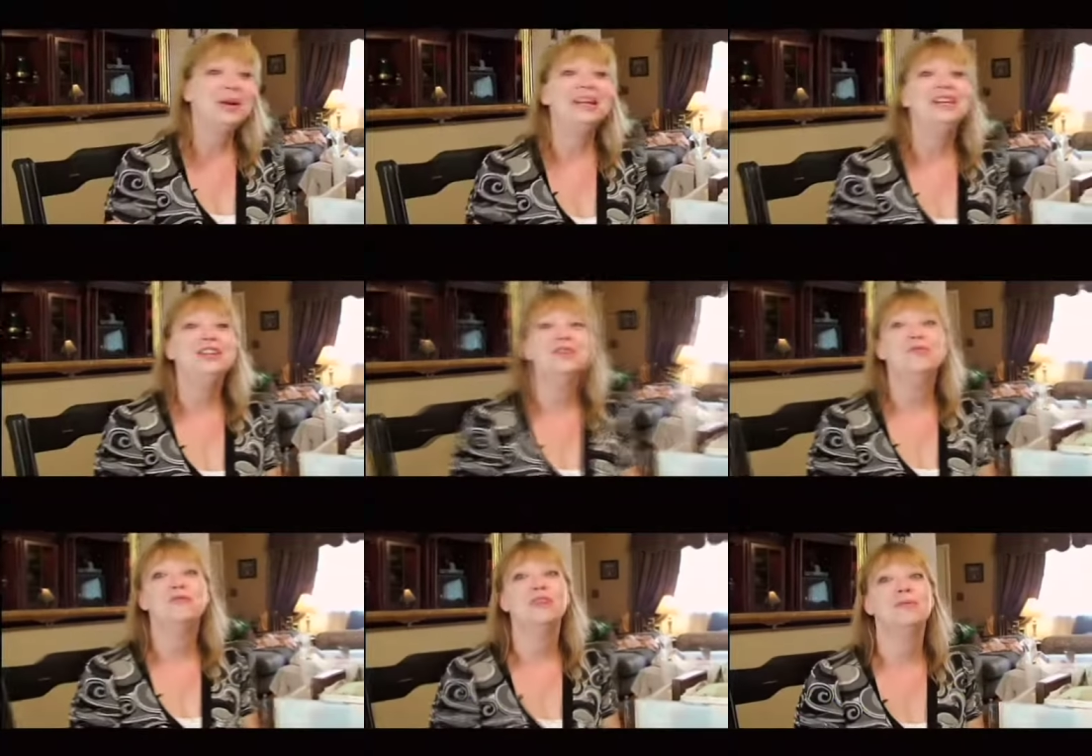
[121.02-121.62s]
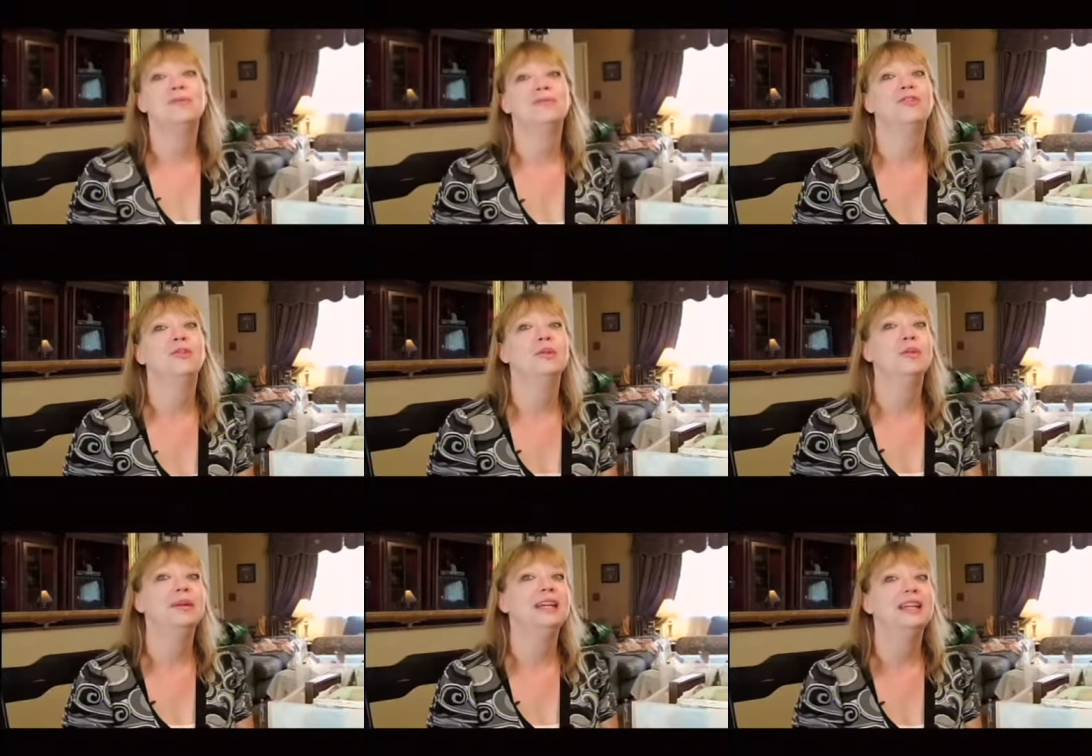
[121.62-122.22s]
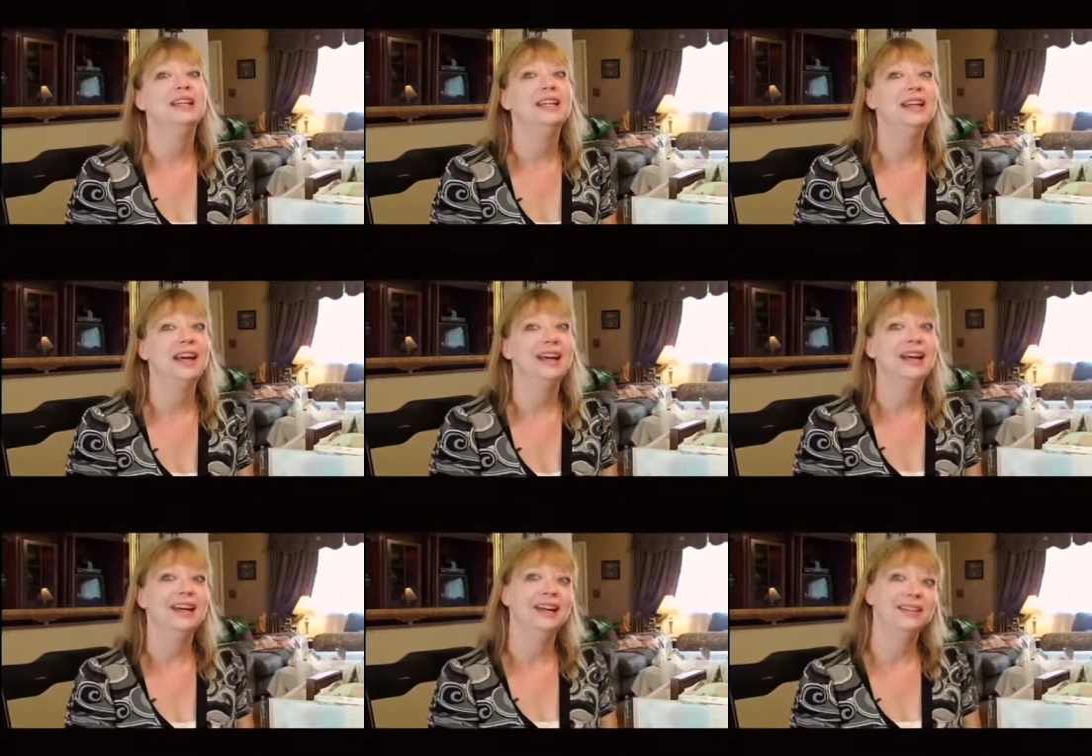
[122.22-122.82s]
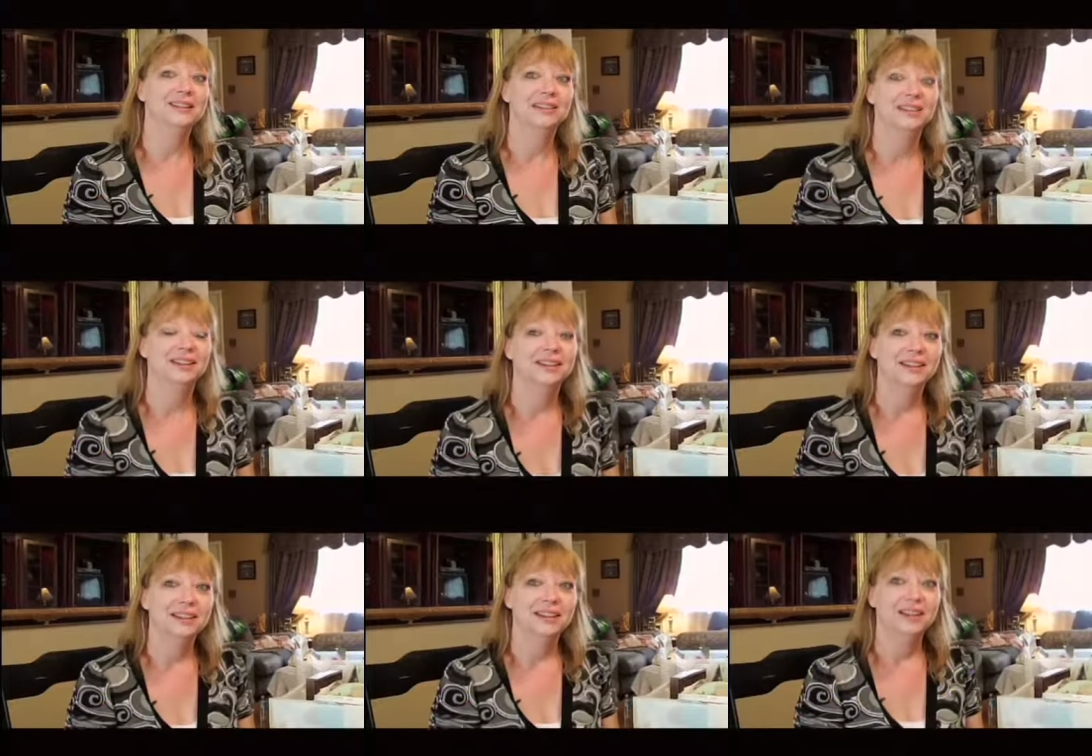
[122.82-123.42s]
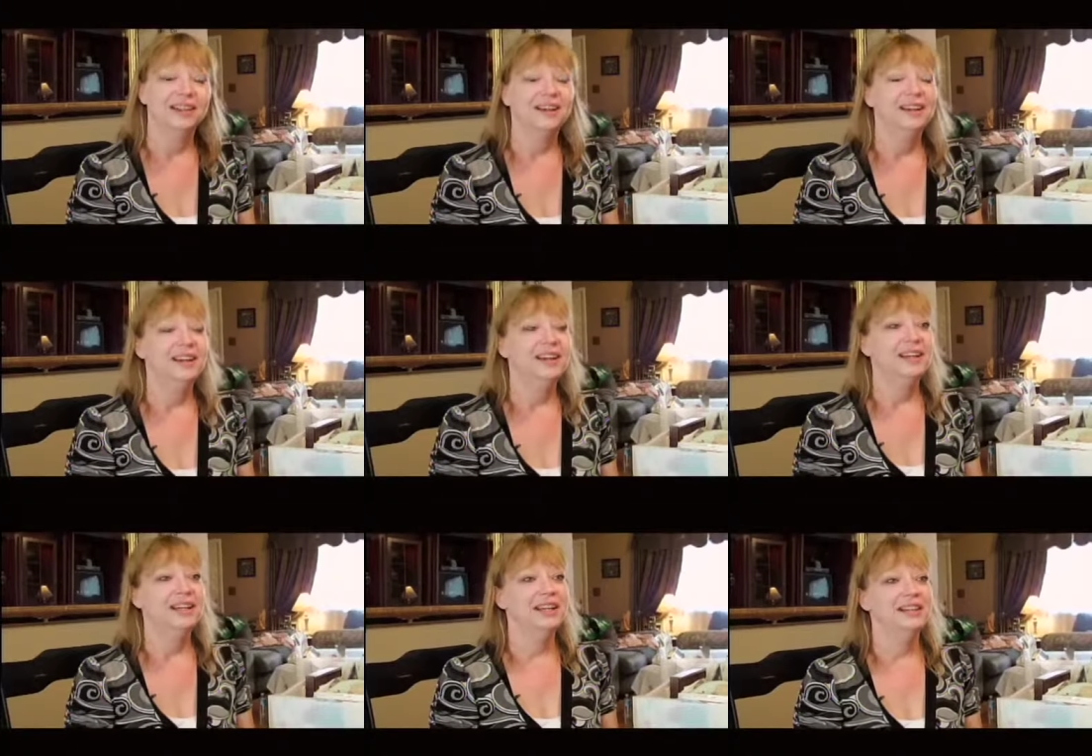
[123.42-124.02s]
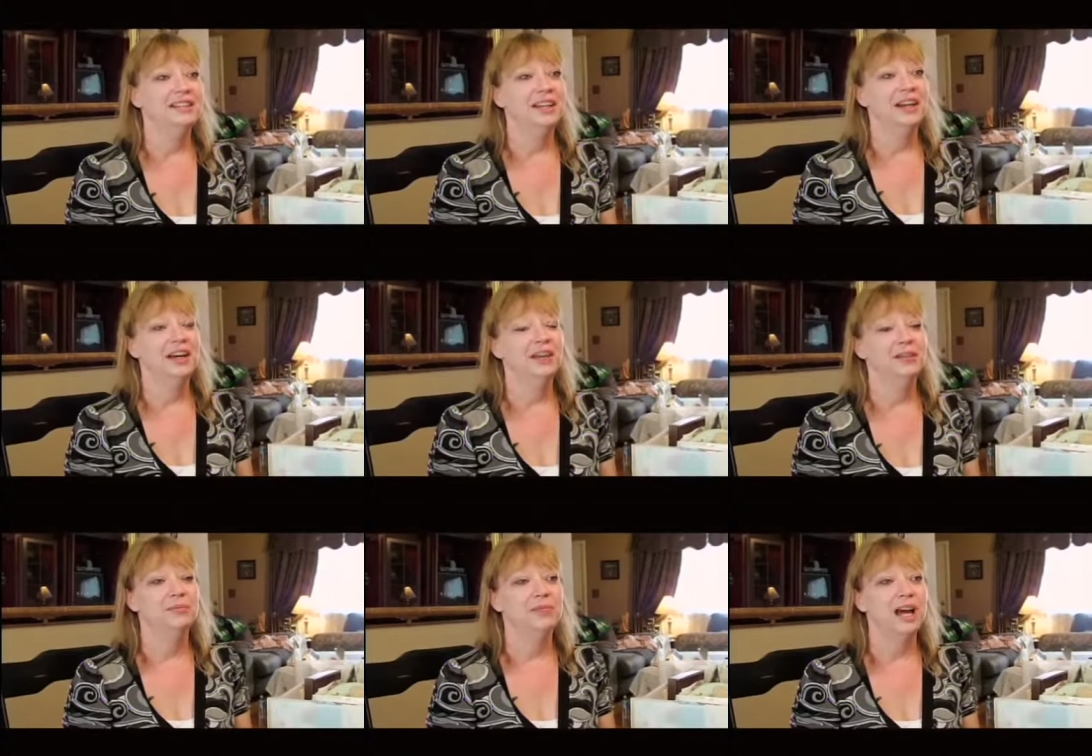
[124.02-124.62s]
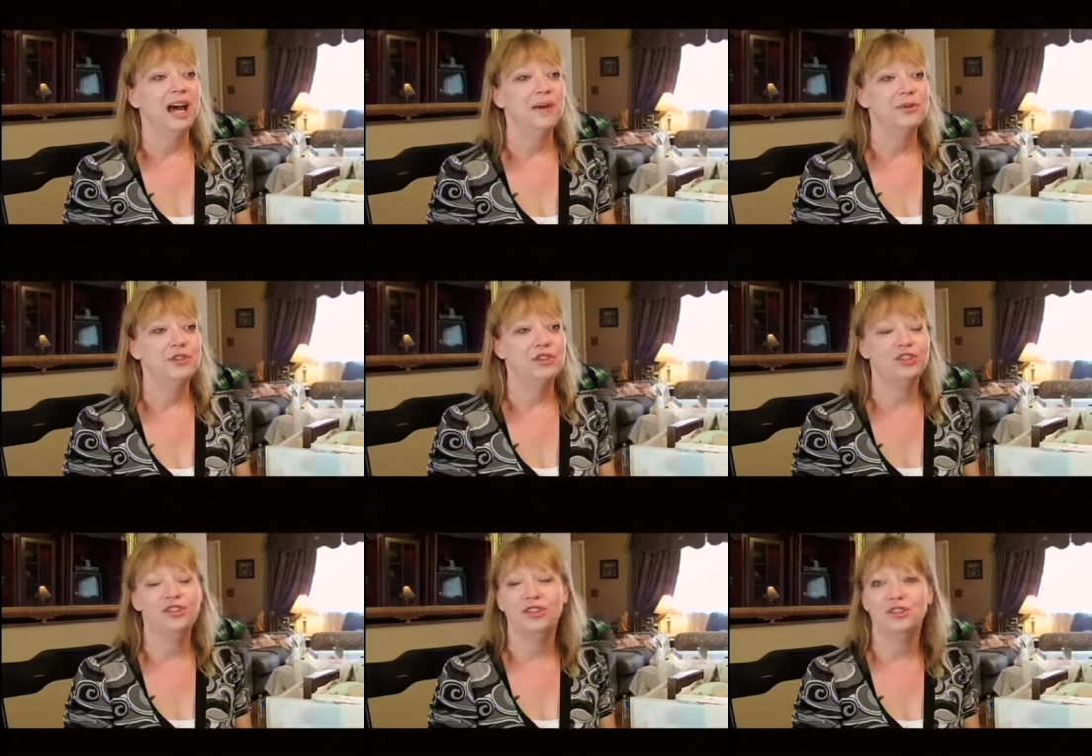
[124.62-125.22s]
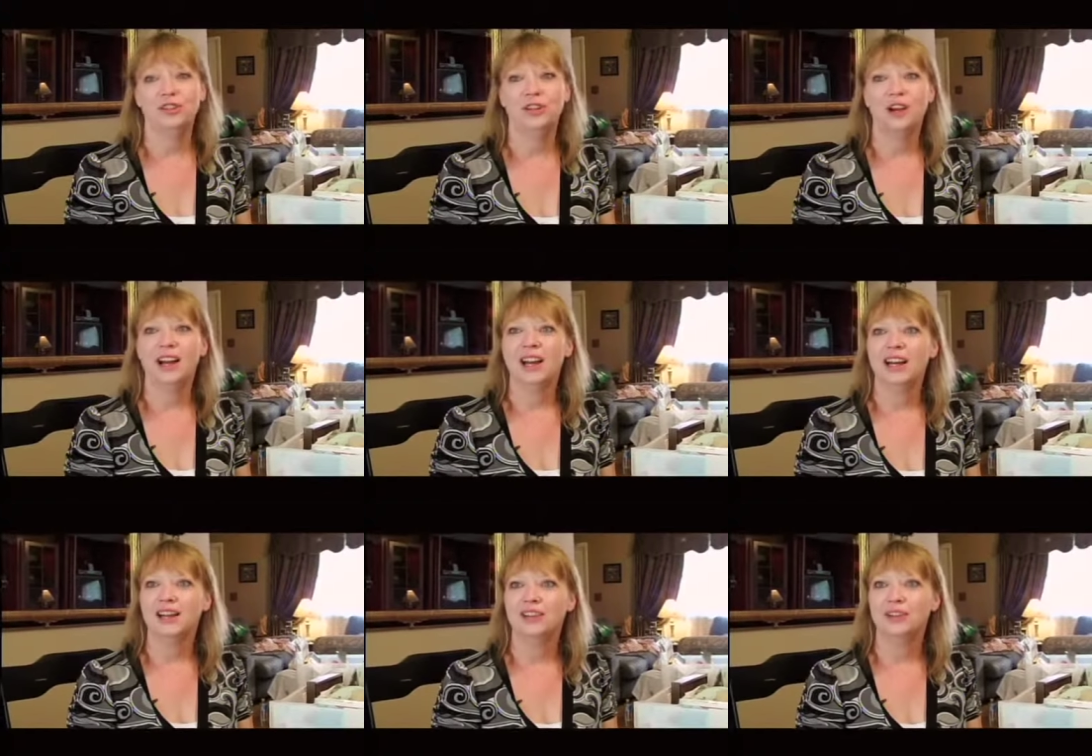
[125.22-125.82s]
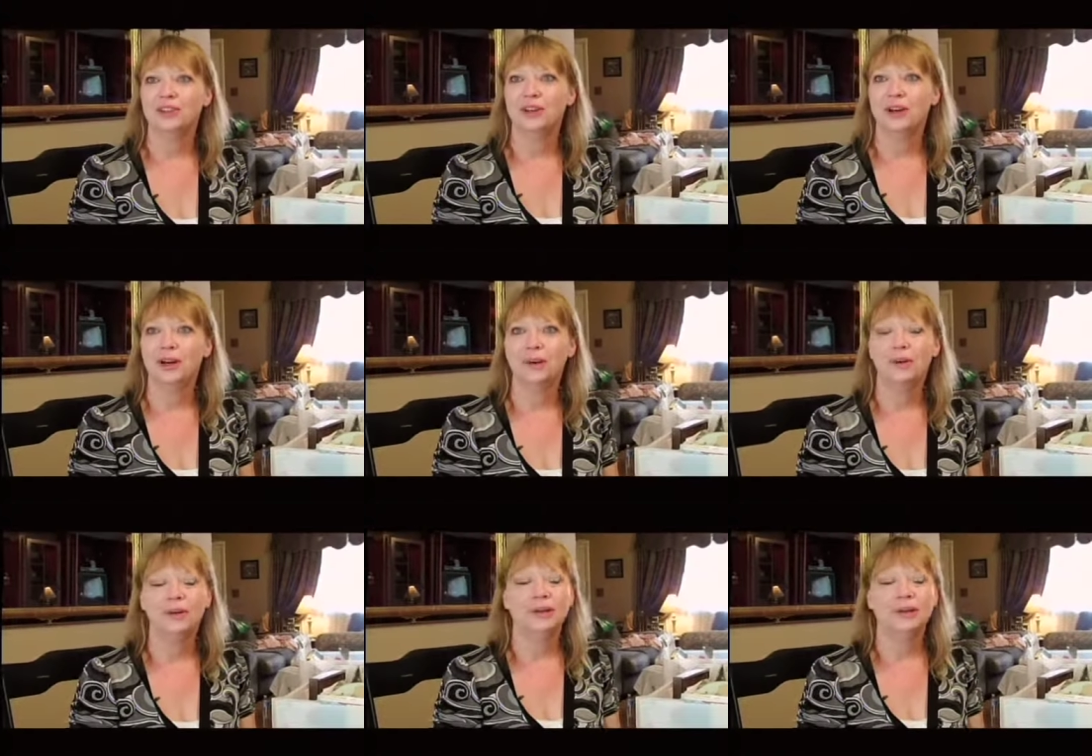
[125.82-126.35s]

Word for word: he knew from from the beginning, I guess. And um, I was just too young, I guess, to know.